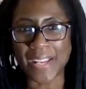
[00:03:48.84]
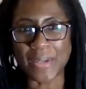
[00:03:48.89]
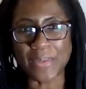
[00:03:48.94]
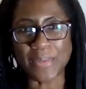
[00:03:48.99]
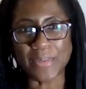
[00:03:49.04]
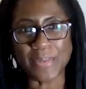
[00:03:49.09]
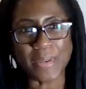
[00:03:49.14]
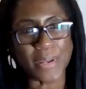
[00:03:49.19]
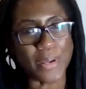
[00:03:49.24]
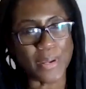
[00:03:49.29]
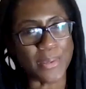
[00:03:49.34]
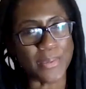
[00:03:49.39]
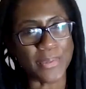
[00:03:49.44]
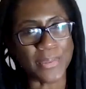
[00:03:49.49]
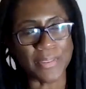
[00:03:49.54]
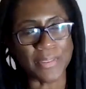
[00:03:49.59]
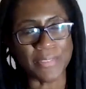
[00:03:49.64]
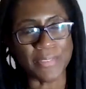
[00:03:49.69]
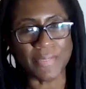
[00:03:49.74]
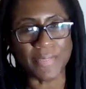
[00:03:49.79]
I don't know
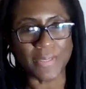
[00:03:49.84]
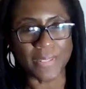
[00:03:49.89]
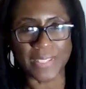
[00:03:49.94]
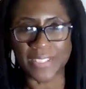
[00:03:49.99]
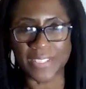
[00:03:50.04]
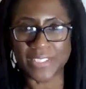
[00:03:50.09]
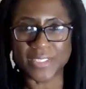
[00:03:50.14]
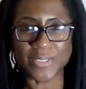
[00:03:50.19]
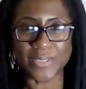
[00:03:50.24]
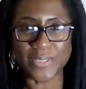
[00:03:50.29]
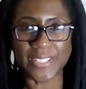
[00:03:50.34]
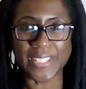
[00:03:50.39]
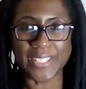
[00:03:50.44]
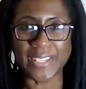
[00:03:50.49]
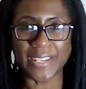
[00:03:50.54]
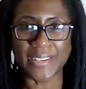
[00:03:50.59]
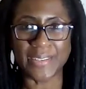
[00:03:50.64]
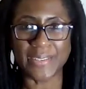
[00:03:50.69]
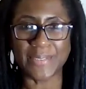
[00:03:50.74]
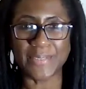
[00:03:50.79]
the full
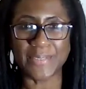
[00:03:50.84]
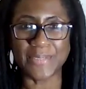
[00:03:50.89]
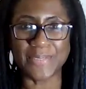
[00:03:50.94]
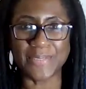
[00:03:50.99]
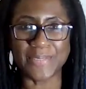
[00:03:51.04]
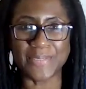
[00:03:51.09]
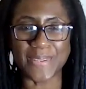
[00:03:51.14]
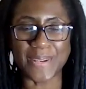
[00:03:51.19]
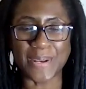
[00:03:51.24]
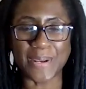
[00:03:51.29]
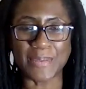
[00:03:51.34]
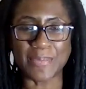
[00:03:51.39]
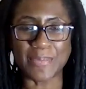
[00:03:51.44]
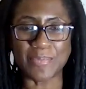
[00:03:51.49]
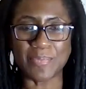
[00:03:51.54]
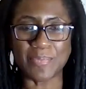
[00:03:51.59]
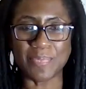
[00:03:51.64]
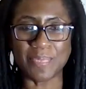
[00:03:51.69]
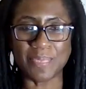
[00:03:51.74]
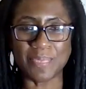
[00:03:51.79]
history of
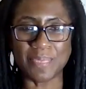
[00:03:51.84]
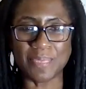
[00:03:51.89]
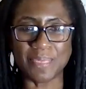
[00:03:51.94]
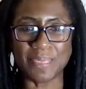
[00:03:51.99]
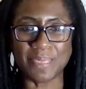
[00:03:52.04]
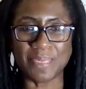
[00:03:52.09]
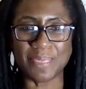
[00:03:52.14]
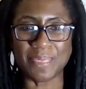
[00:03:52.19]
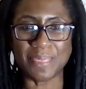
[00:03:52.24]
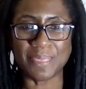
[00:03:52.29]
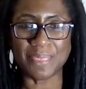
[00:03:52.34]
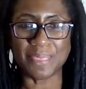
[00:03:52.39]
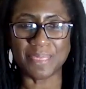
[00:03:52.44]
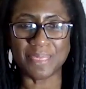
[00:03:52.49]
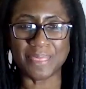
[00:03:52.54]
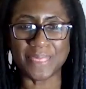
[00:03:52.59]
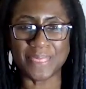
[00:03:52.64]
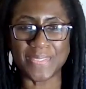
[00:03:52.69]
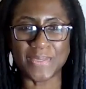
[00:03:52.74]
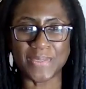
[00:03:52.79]
um,
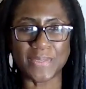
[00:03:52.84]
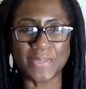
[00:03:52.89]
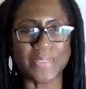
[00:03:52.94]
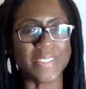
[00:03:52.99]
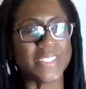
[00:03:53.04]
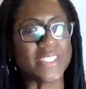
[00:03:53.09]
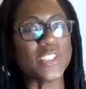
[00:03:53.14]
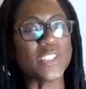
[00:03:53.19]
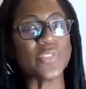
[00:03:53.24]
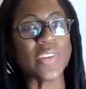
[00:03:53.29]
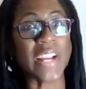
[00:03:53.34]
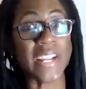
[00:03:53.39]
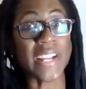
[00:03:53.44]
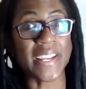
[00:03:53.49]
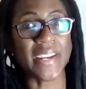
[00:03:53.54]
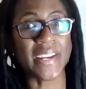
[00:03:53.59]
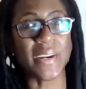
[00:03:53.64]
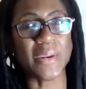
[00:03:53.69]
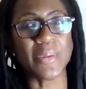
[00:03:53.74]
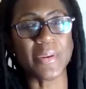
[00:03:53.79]
sort of the
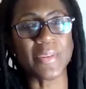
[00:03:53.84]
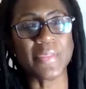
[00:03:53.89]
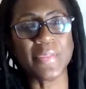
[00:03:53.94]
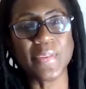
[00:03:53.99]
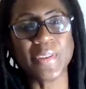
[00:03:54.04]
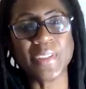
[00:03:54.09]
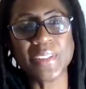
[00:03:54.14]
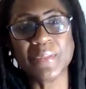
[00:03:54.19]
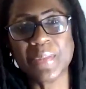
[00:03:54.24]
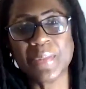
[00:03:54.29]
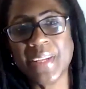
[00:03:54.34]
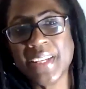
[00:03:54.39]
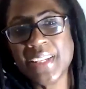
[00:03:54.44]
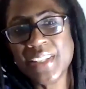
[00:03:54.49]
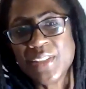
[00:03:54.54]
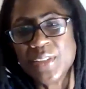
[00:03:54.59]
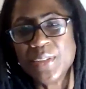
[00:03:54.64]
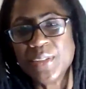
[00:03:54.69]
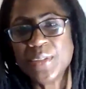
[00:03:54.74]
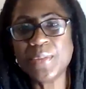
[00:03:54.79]
direct care workforce, but I
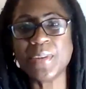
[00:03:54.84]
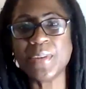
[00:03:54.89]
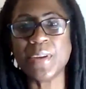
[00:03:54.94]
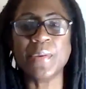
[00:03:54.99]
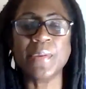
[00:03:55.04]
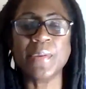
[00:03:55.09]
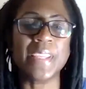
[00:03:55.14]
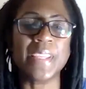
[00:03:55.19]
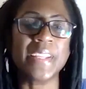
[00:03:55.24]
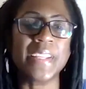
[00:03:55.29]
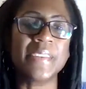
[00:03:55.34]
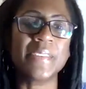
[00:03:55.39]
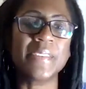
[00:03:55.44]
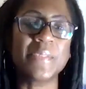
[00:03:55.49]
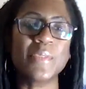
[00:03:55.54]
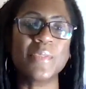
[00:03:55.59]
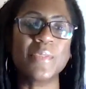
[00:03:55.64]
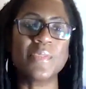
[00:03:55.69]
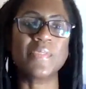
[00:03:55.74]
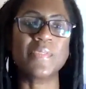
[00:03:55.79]
do know that
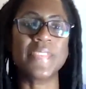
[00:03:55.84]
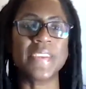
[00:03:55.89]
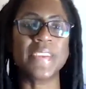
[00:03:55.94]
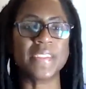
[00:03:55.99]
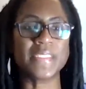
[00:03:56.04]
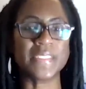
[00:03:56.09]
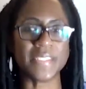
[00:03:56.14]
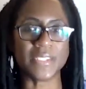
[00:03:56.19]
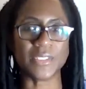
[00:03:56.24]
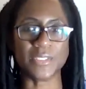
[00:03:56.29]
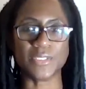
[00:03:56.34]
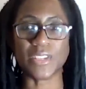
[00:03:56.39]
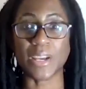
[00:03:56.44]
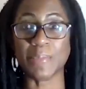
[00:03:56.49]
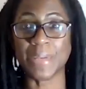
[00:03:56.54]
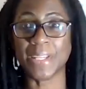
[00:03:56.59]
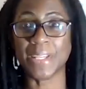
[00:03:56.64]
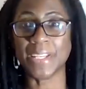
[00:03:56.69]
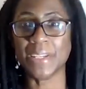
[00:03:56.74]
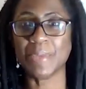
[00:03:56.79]
fields that are
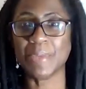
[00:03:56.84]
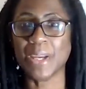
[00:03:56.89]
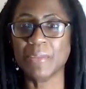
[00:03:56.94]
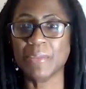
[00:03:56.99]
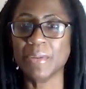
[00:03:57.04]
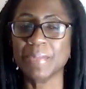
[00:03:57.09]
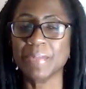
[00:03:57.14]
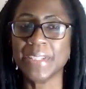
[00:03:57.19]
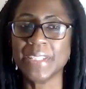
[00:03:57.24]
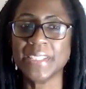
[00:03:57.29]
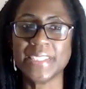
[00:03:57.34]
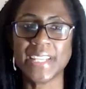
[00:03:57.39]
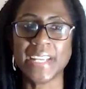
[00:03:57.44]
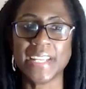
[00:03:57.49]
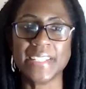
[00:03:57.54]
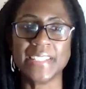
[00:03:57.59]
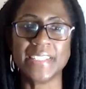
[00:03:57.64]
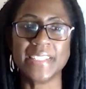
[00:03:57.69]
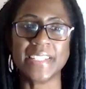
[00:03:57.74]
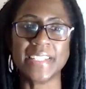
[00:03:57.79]
dominated by women
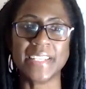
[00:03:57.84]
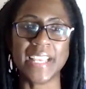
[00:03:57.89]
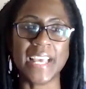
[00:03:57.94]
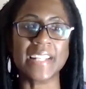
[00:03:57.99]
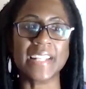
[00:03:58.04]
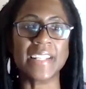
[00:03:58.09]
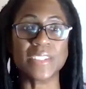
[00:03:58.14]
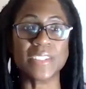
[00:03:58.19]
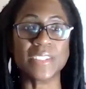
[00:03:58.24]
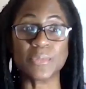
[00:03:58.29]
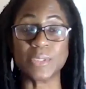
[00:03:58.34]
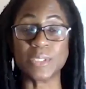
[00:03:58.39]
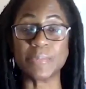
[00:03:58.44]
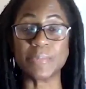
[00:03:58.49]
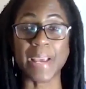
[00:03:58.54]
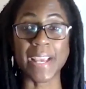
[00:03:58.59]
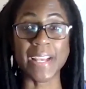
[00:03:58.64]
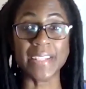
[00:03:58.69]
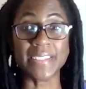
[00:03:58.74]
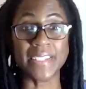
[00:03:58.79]
tend to get less
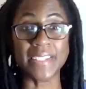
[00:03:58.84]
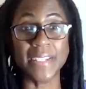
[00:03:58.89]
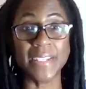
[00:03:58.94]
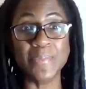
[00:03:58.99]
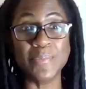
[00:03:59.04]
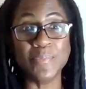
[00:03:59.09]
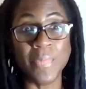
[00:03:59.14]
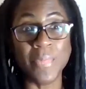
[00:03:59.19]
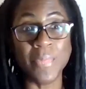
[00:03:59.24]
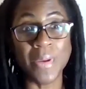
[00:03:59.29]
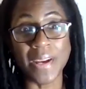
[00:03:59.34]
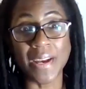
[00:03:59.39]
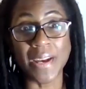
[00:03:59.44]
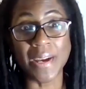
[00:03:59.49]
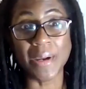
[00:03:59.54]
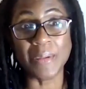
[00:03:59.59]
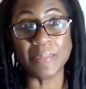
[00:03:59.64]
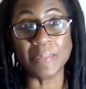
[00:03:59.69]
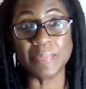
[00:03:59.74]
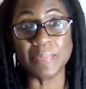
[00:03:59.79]
respect.
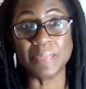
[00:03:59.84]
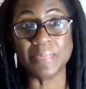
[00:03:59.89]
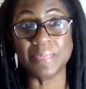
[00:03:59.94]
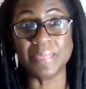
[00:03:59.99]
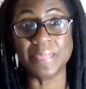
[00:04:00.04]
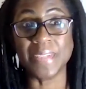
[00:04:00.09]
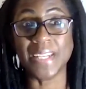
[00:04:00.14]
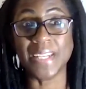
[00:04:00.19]
Um,